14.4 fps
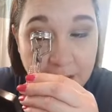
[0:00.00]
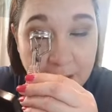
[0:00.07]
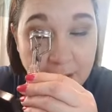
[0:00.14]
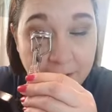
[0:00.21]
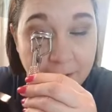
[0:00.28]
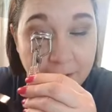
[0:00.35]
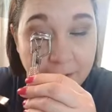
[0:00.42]

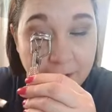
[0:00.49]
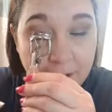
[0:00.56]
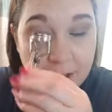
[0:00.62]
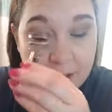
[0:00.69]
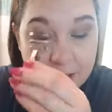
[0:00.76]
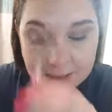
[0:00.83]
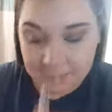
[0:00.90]
have
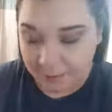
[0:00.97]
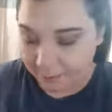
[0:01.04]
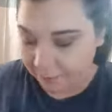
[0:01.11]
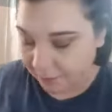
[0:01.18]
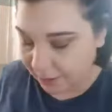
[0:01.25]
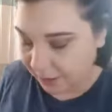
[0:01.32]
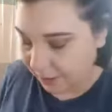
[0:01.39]
some
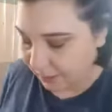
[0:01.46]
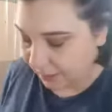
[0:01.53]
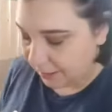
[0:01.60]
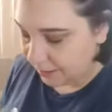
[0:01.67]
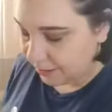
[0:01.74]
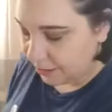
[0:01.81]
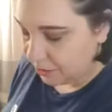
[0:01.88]
funny
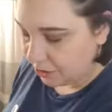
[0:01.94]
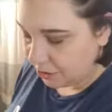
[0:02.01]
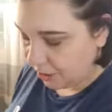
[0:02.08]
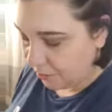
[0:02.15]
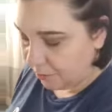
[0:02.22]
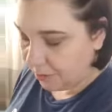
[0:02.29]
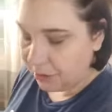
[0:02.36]
things to
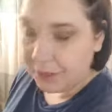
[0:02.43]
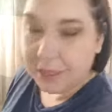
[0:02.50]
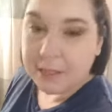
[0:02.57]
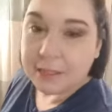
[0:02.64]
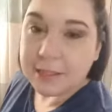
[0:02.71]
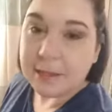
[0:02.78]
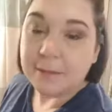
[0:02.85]
share with
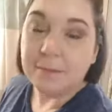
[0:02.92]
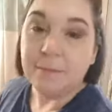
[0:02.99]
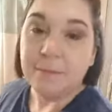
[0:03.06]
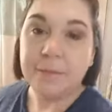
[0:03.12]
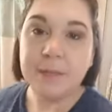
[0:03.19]
us.